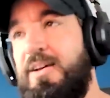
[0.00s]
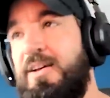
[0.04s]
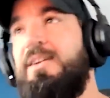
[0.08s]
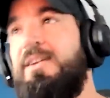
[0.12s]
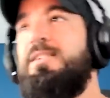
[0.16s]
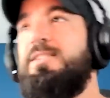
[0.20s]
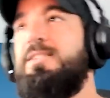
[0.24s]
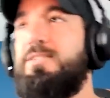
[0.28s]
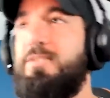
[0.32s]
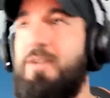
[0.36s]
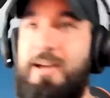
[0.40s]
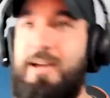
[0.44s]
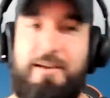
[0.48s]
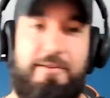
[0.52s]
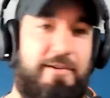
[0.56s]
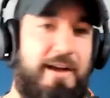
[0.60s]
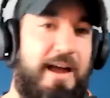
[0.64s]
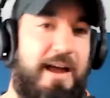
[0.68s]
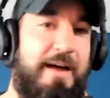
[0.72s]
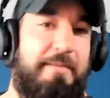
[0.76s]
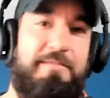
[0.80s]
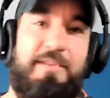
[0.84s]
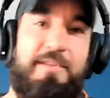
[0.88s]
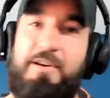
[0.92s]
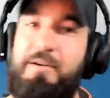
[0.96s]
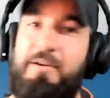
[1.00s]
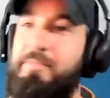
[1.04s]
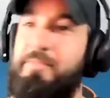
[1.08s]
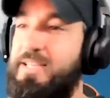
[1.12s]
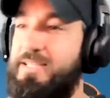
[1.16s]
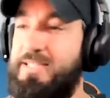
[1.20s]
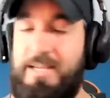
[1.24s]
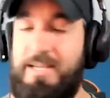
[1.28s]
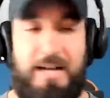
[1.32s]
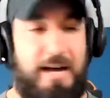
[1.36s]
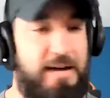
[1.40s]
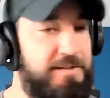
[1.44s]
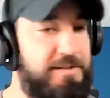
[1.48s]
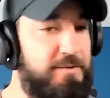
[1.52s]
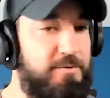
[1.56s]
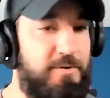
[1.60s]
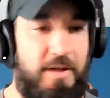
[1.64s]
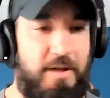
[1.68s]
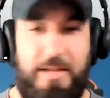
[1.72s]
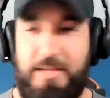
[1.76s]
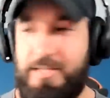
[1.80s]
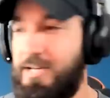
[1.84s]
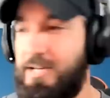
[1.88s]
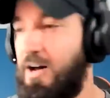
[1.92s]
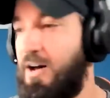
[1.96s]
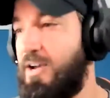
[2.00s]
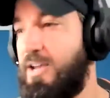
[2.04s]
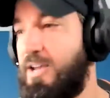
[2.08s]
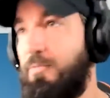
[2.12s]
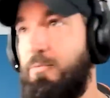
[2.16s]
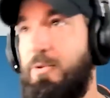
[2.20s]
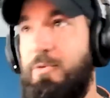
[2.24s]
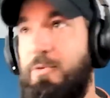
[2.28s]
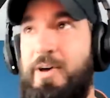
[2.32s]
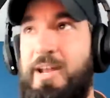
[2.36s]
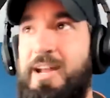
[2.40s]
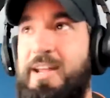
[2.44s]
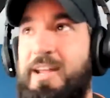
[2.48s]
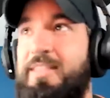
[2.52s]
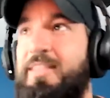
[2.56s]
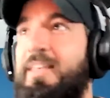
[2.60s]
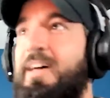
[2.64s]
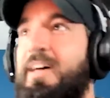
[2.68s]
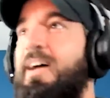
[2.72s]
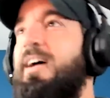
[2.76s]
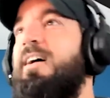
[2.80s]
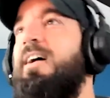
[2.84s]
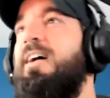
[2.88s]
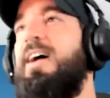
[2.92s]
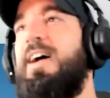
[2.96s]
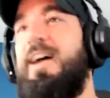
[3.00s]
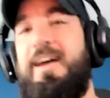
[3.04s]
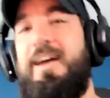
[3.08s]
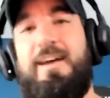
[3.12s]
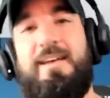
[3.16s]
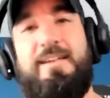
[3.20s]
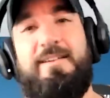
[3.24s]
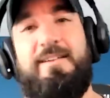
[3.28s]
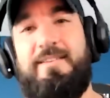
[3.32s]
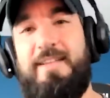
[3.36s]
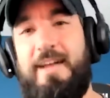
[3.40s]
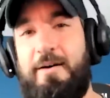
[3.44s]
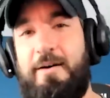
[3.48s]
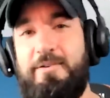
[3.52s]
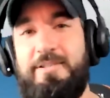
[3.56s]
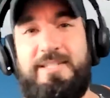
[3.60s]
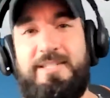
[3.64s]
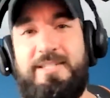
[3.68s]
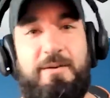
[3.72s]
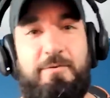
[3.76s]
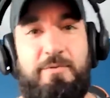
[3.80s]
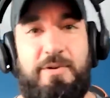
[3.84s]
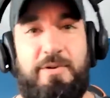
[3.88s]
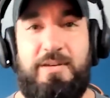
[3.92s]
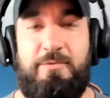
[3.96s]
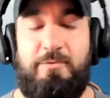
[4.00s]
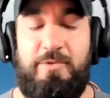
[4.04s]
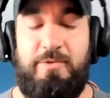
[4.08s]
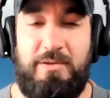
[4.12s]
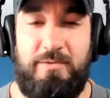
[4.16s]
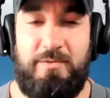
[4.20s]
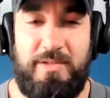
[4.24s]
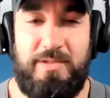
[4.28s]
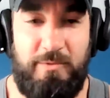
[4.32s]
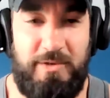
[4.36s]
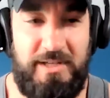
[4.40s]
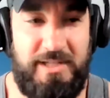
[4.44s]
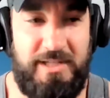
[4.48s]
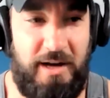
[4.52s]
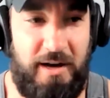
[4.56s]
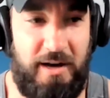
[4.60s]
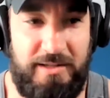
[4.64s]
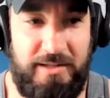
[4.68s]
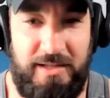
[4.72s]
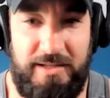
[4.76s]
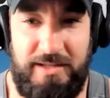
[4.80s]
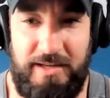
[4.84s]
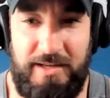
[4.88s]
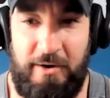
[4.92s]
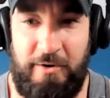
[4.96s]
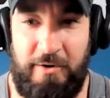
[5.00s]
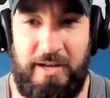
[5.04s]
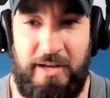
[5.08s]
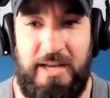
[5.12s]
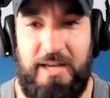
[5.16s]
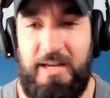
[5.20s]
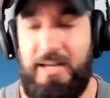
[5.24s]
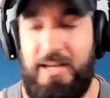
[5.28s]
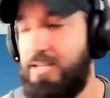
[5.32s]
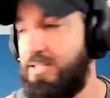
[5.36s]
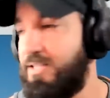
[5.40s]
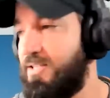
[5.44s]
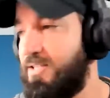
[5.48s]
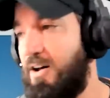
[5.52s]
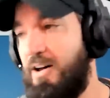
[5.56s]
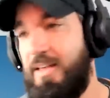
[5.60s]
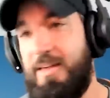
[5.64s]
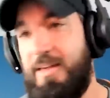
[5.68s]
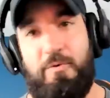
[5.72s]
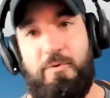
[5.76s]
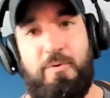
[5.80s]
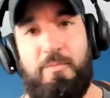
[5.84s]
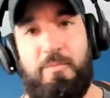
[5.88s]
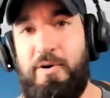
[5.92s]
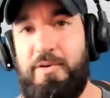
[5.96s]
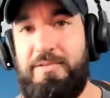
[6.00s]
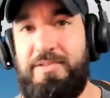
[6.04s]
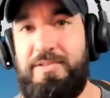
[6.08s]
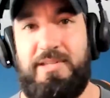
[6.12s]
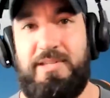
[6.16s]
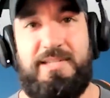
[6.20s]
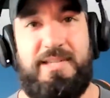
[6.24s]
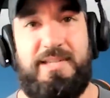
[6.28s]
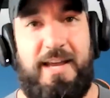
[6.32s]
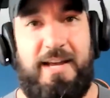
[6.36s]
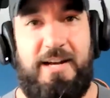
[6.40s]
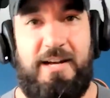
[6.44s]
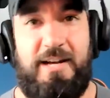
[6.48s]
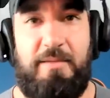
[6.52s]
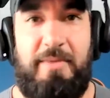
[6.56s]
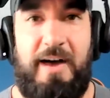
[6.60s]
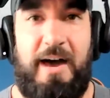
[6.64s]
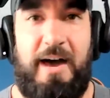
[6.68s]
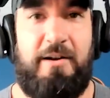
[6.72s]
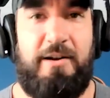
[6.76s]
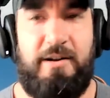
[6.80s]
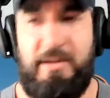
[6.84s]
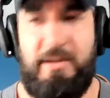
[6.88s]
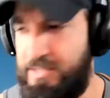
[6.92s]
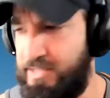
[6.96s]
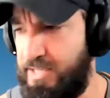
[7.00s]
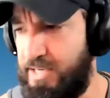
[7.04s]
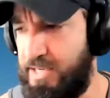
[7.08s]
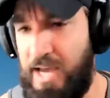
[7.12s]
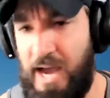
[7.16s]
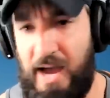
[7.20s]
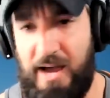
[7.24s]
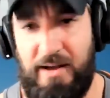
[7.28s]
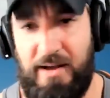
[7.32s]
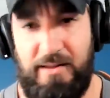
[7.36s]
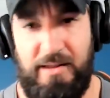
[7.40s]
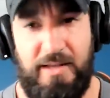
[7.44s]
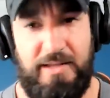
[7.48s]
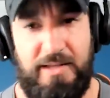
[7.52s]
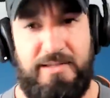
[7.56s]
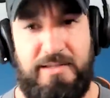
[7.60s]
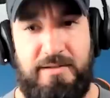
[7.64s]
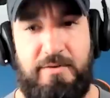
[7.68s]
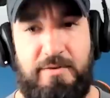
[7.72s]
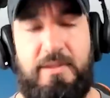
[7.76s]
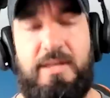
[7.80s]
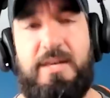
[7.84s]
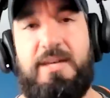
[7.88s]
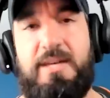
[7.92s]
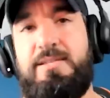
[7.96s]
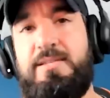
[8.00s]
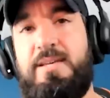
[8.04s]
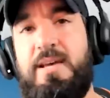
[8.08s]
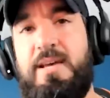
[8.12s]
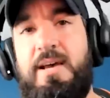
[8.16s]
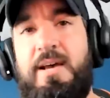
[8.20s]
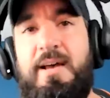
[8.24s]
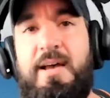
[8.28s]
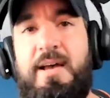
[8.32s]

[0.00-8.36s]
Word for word: So I grabbed him. I said, I'll do all the talking. We went in there and that was it. We, we, we talked to Tony. He saw that we were both excited about it. And he's like, yeah, let's do this.